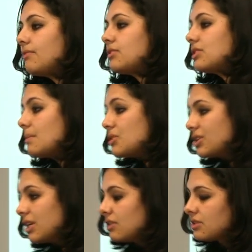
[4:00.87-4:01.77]
some
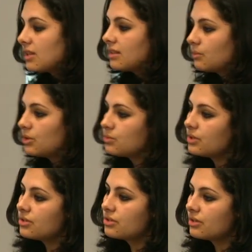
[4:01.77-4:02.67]
skills that which
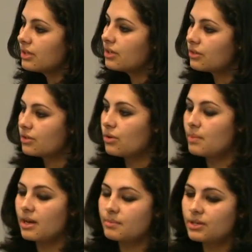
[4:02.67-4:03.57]
they could go
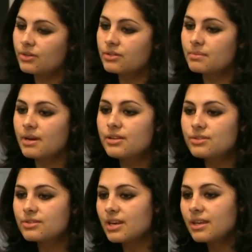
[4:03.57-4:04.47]
back. Because in my
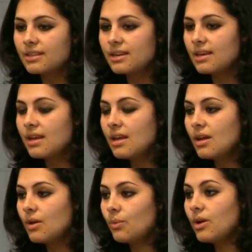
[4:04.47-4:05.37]
society,
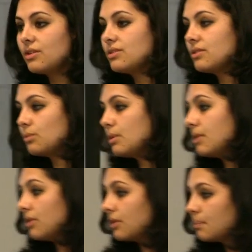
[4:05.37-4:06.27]
once
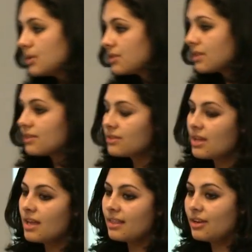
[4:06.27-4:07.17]
women are in prisons,
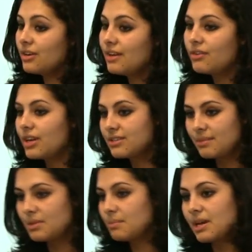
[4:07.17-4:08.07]
they are never
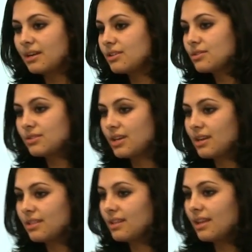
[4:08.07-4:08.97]
accepted back in
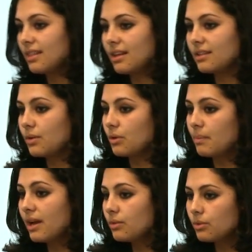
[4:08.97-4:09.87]
society. They think they were
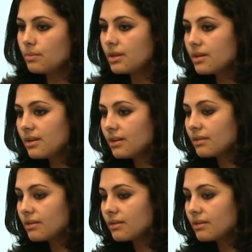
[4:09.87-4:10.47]
bad women,